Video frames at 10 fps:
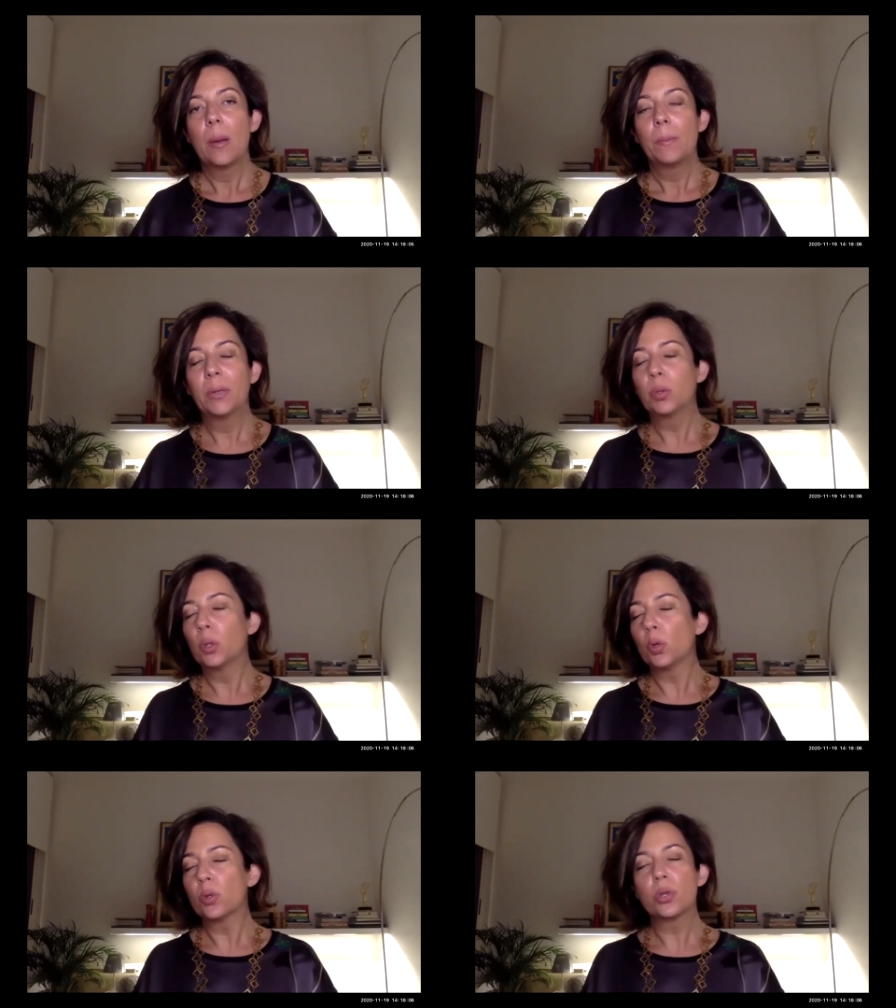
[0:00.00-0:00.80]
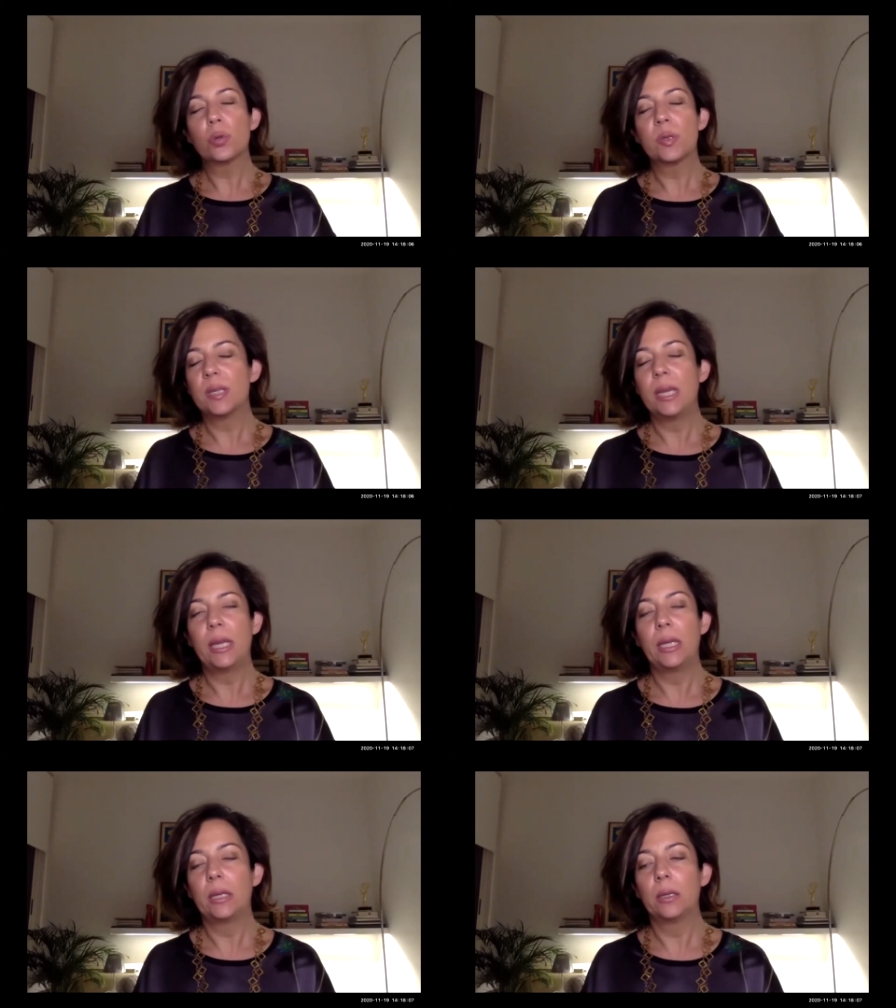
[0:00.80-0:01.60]
But we're also
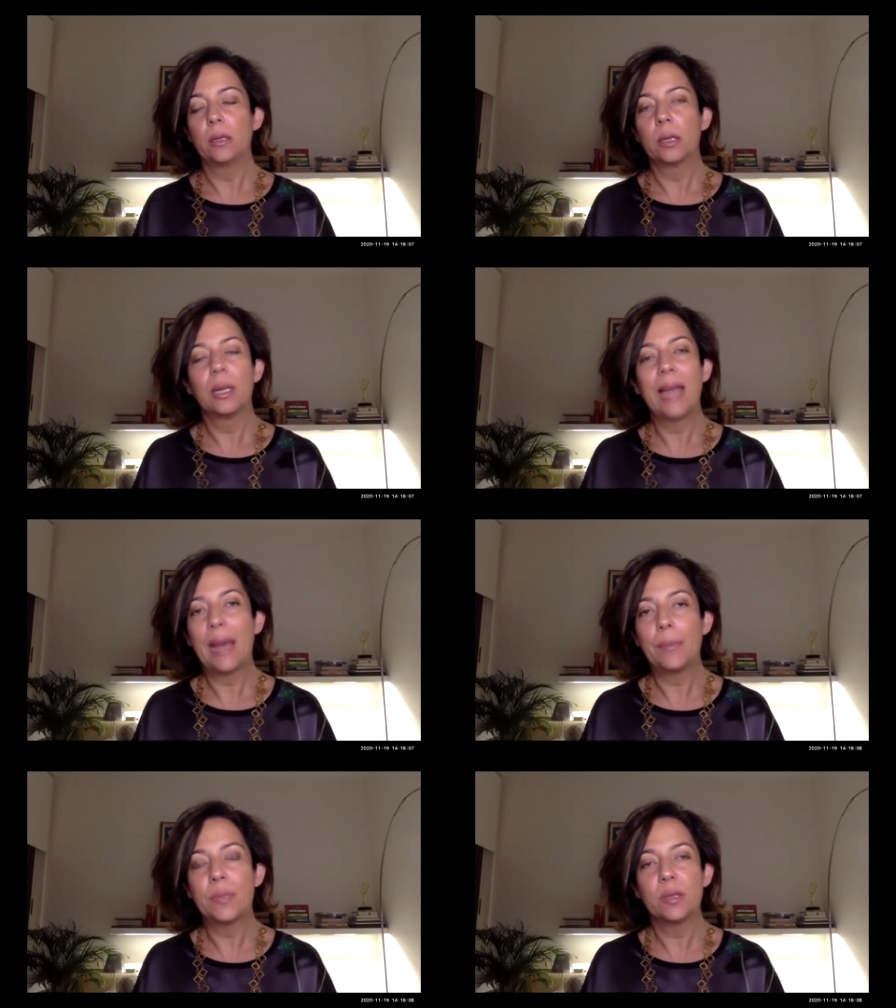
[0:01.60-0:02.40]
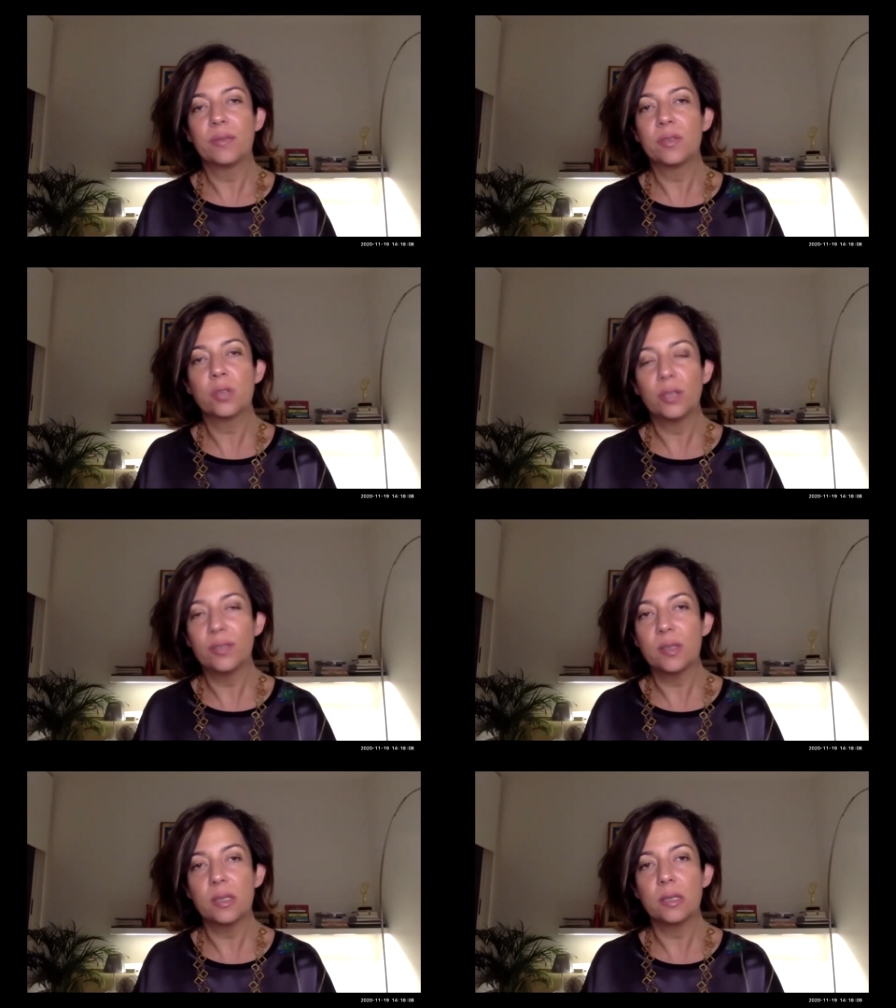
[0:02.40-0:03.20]
seeing collapse of
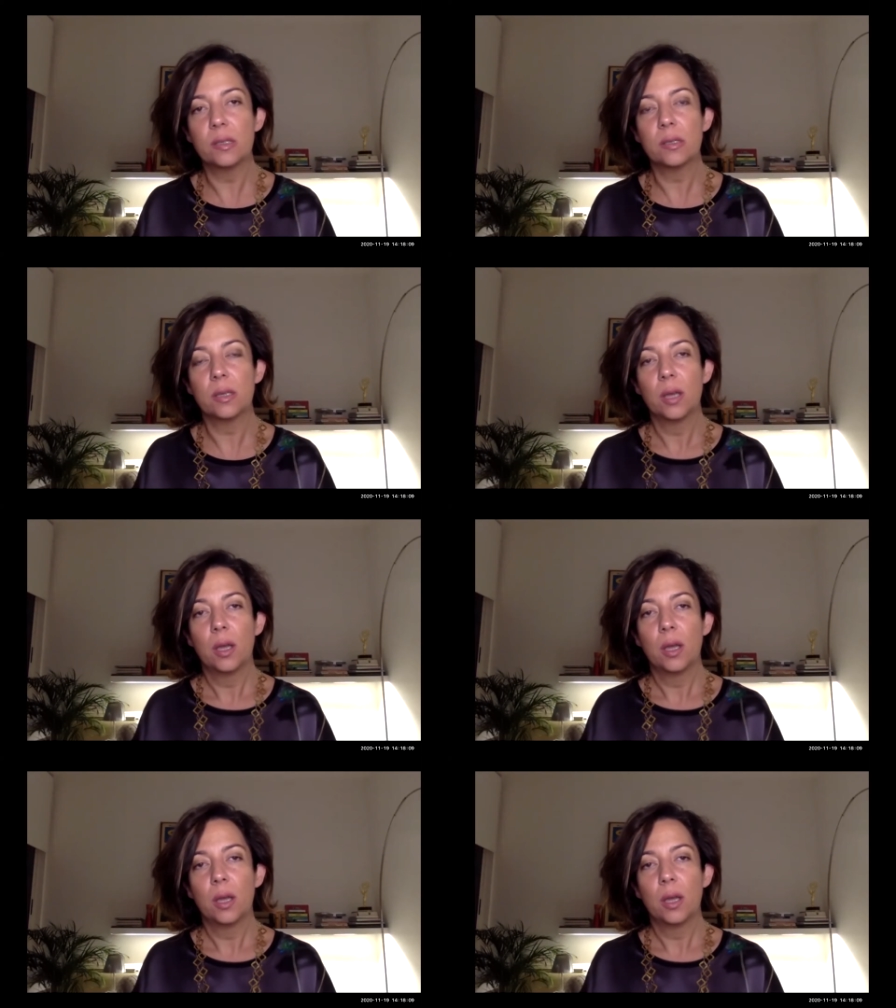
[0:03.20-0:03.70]
services,